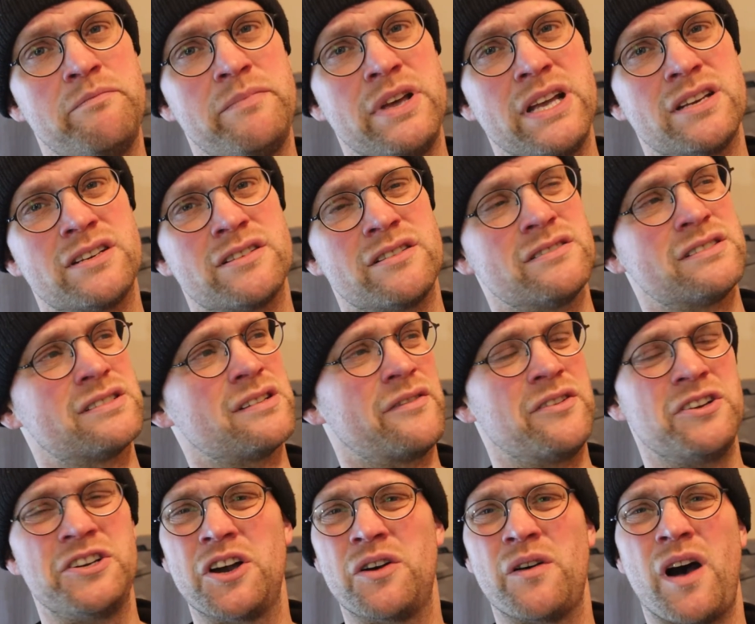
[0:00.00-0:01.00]
pictures
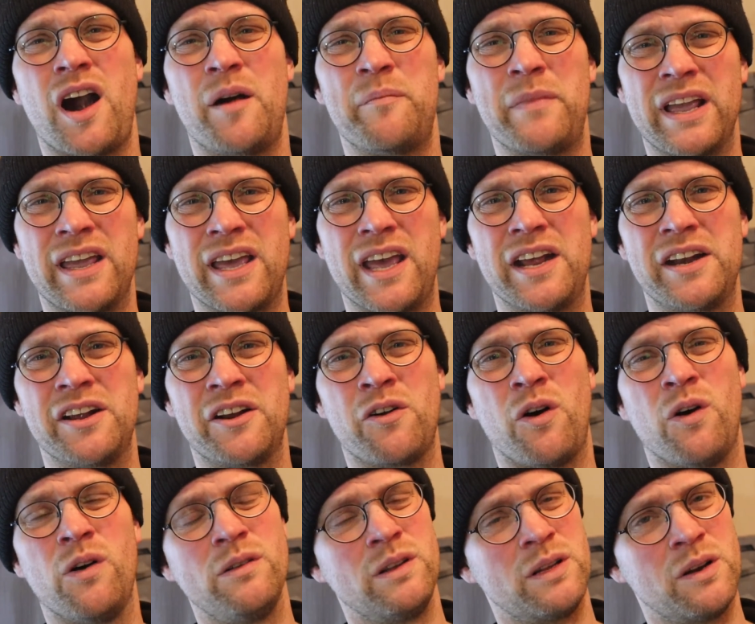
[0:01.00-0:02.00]
that, you know, Armageddon,
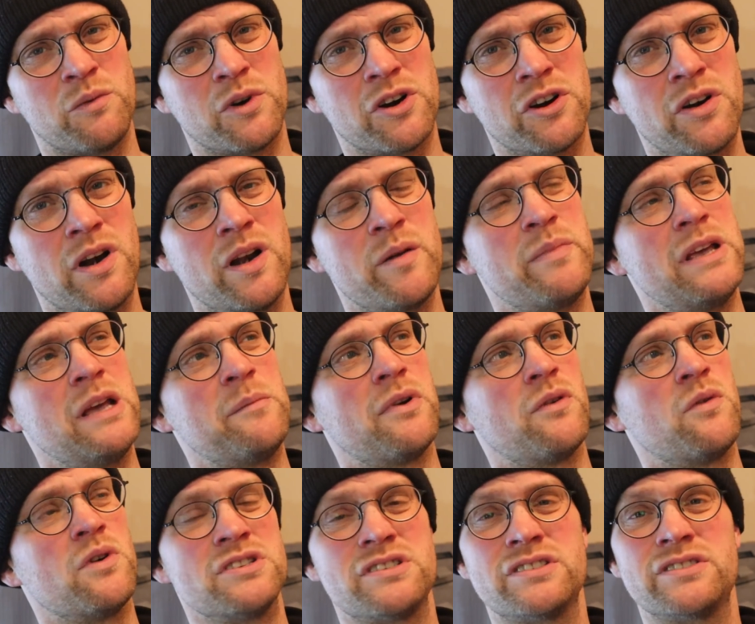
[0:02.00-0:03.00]
all the worldly
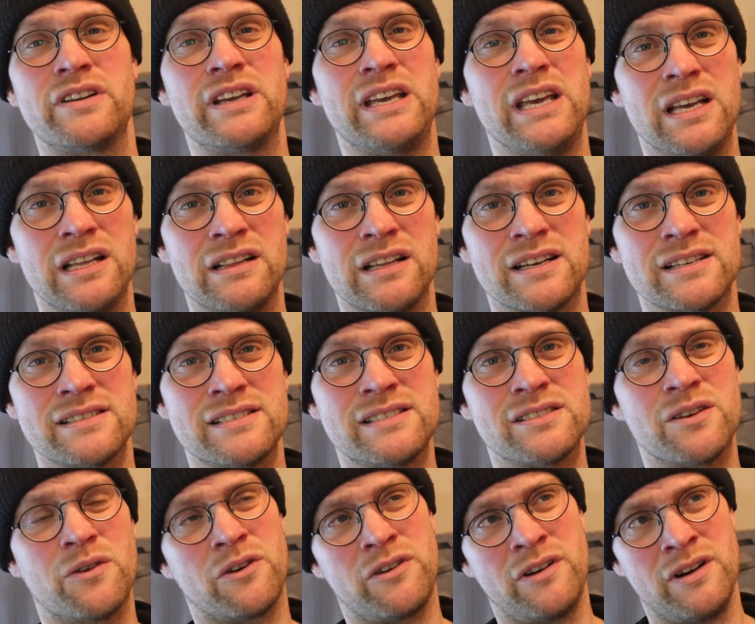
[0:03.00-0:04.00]
people wants to kill
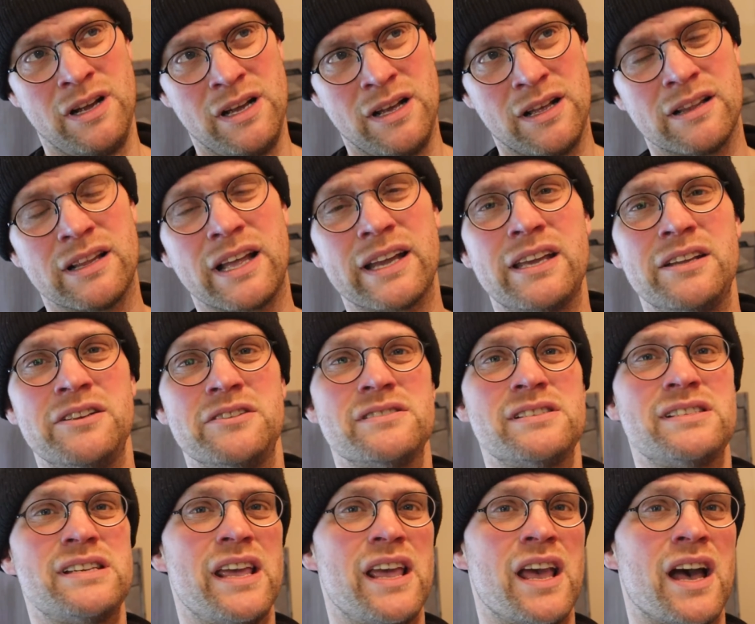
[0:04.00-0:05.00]
us, or like in
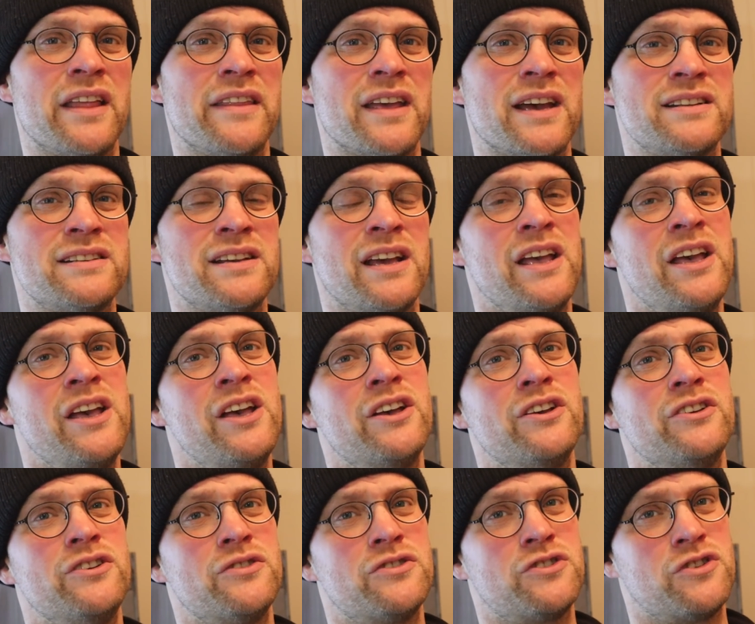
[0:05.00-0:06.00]
Hosea, that
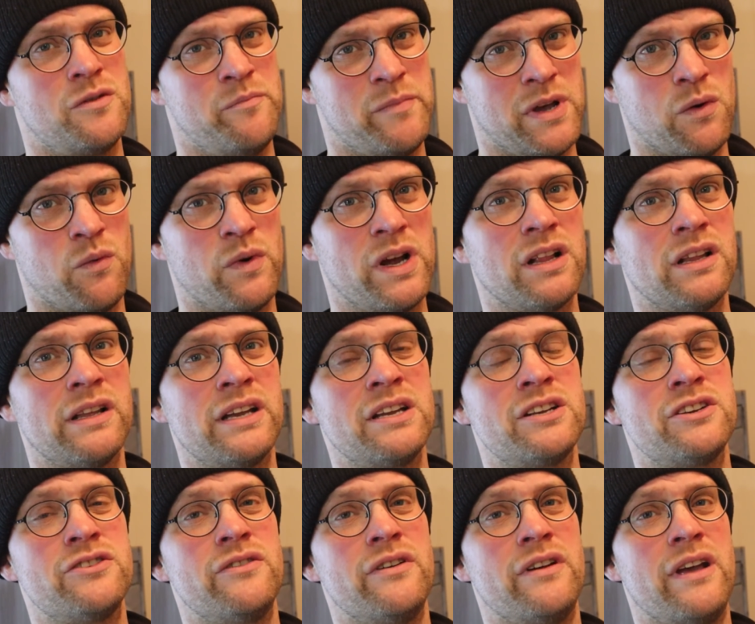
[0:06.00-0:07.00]
you should be
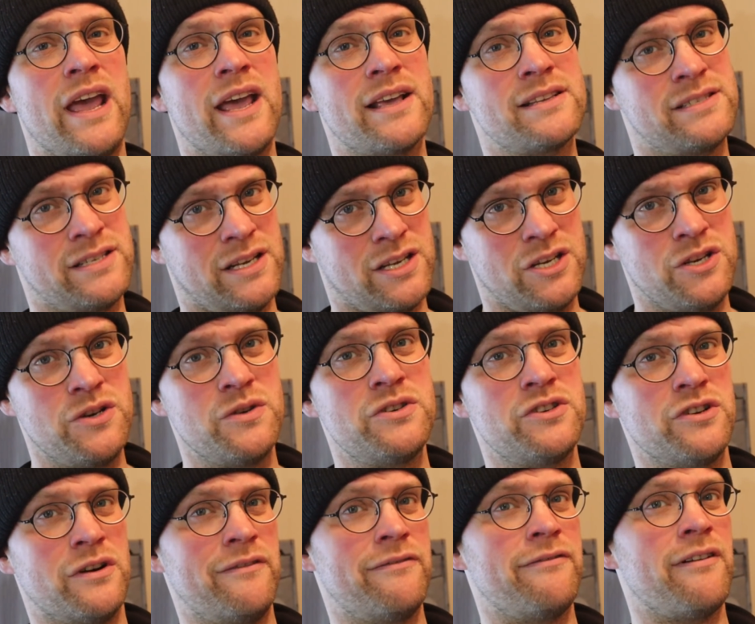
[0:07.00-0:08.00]
willing to
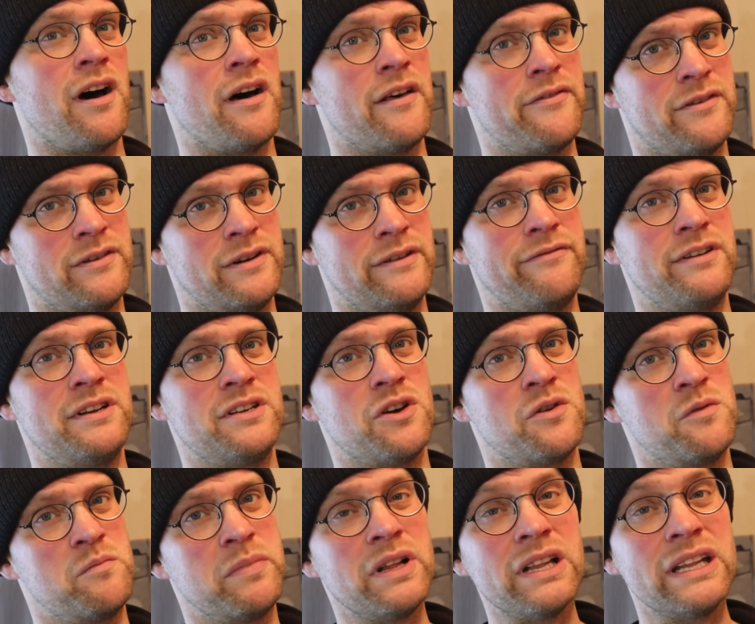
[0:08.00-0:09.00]
execute your father if you
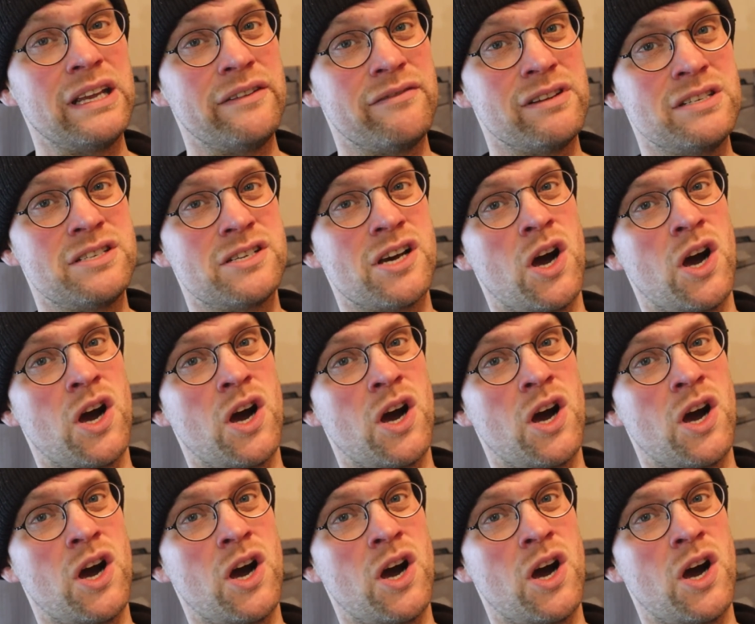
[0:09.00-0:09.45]
don't believe in